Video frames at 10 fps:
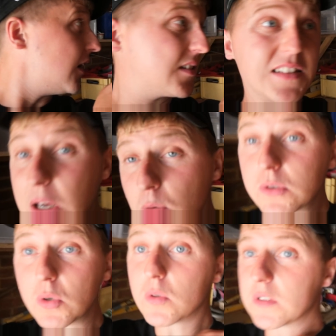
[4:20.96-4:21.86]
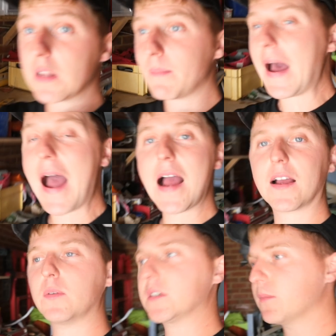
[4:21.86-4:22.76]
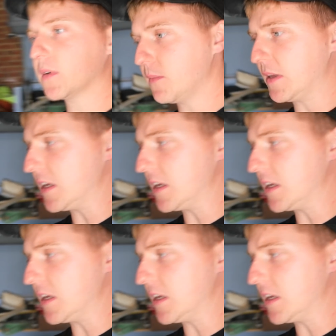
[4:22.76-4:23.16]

skill saws at the back, which I'm going to be